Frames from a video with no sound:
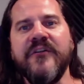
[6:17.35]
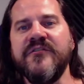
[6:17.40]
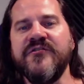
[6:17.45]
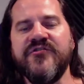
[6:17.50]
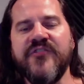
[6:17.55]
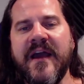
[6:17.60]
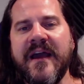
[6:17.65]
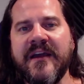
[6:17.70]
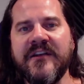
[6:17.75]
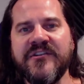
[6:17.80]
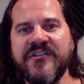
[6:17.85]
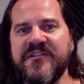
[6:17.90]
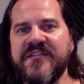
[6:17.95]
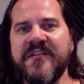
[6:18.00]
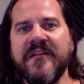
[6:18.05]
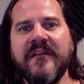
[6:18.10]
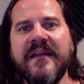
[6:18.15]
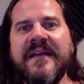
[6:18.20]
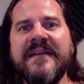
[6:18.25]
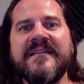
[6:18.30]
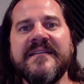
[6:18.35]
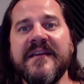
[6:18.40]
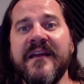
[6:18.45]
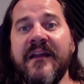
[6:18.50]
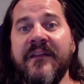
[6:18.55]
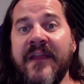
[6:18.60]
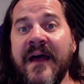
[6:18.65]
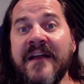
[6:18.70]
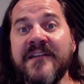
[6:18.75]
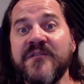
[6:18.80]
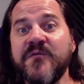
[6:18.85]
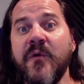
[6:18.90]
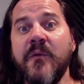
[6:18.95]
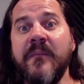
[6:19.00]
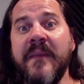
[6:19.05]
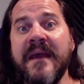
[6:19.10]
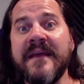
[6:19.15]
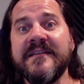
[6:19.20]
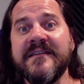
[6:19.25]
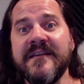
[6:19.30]
Dragon just deletes it. And that's what
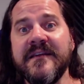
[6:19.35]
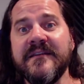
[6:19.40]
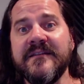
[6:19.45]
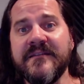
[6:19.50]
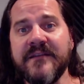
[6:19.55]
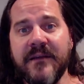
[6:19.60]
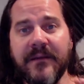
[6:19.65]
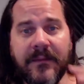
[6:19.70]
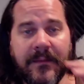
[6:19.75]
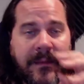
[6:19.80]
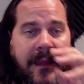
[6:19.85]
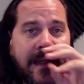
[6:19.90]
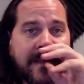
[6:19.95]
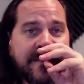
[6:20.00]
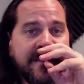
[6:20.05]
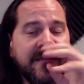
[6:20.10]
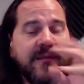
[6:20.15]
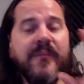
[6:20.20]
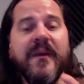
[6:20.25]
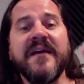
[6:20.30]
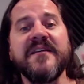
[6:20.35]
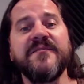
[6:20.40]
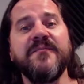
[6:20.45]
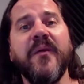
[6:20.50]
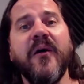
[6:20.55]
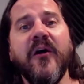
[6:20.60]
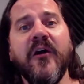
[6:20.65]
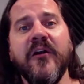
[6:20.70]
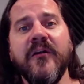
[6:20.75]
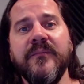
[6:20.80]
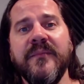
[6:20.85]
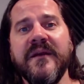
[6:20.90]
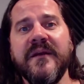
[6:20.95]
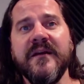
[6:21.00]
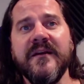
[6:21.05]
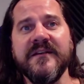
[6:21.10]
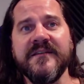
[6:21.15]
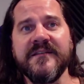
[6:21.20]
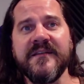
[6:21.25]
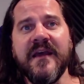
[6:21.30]
makes it, that's the best part,
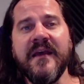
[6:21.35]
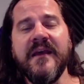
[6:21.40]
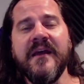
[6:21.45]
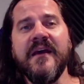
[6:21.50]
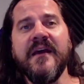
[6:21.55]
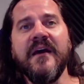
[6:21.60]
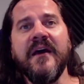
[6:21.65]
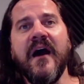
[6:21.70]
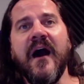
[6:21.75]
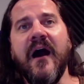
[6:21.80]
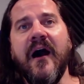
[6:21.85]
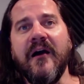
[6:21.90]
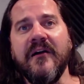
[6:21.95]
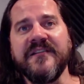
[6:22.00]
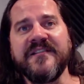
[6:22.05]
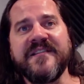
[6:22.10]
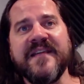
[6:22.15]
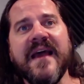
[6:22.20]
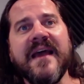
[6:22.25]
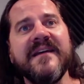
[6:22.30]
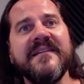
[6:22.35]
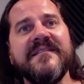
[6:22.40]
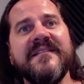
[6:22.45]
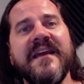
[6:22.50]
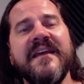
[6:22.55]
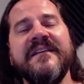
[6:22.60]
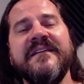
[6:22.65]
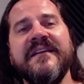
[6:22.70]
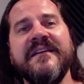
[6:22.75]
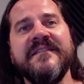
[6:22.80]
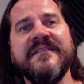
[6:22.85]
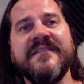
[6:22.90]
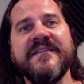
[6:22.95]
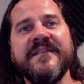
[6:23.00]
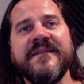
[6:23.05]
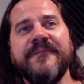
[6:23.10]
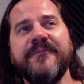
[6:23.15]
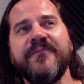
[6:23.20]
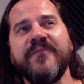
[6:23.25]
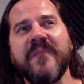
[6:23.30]
because I'll say a sentence
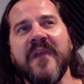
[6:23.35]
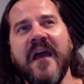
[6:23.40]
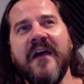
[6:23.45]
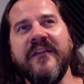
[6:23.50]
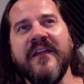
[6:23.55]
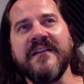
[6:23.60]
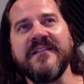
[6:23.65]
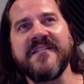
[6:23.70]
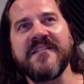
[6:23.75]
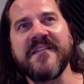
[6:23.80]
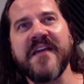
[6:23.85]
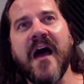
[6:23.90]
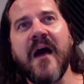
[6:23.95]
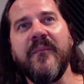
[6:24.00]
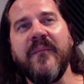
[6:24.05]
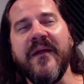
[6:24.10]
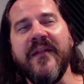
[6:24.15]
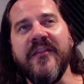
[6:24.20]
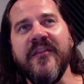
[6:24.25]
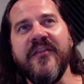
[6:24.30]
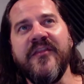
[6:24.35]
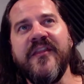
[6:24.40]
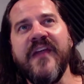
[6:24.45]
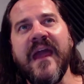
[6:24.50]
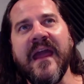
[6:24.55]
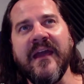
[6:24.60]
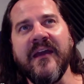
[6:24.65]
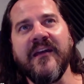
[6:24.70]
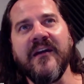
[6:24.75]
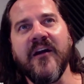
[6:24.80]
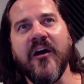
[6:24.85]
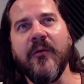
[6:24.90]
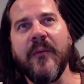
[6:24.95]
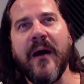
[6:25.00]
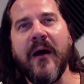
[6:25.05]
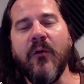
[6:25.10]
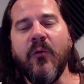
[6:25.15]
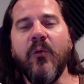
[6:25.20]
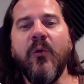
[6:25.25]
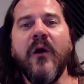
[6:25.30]
and then stop and think
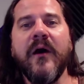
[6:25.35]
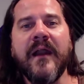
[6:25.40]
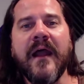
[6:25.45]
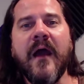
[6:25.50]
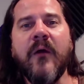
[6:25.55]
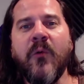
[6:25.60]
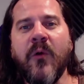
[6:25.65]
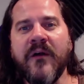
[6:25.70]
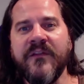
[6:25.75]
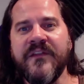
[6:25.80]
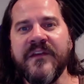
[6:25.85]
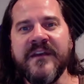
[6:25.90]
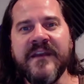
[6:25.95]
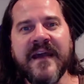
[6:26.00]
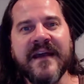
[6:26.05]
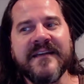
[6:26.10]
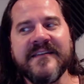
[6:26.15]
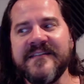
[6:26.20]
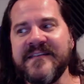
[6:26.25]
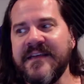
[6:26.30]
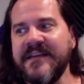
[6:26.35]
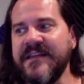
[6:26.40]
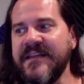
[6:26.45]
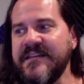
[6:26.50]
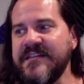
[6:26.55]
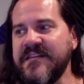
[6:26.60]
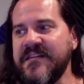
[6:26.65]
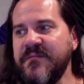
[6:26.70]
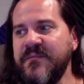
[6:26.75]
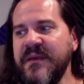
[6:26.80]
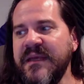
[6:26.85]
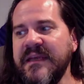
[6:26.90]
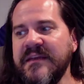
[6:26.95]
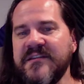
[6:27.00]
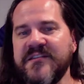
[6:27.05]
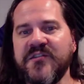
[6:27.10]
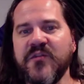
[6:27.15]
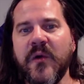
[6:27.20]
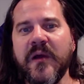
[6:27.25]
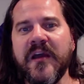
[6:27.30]
about what I want the next sentence to be
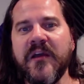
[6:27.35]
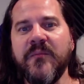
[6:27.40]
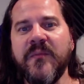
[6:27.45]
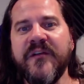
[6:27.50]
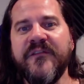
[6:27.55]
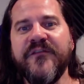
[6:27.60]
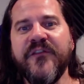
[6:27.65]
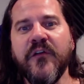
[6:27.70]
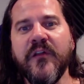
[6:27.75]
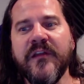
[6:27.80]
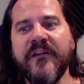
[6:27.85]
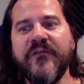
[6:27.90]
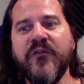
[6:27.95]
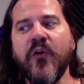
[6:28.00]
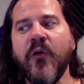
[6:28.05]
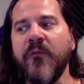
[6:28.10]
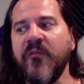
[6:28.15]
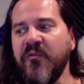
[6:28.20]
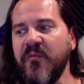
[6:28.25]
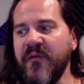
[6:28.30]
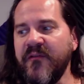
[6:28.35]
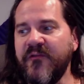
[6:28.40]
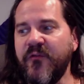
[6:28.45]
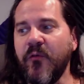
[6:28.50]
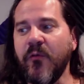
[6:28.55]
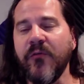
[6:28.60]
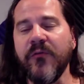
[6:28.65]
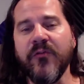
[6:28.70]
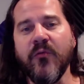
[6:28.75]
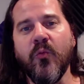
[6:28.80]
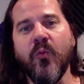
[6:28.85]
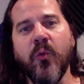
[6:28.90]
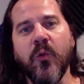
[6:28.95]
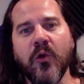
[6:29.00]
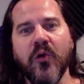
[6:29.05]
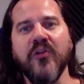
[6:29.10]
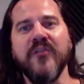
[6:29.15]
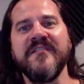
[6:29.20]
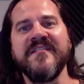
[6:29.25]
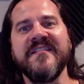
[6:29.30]
so it can be fully formed before the
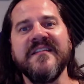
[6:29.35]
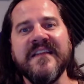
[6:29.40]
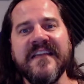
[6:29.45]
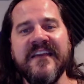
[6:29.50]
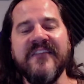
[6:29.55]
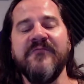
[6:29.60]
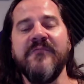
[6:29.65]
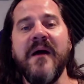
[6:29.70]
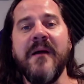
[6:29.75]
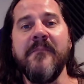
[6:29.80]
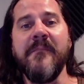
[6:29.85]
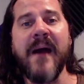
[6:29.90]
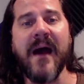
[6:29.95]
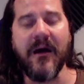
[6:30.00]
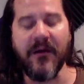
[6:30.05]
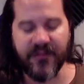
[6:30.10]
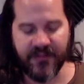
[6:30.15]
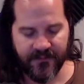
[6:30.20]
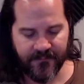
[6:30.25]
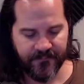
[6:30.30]
words leave my mouth.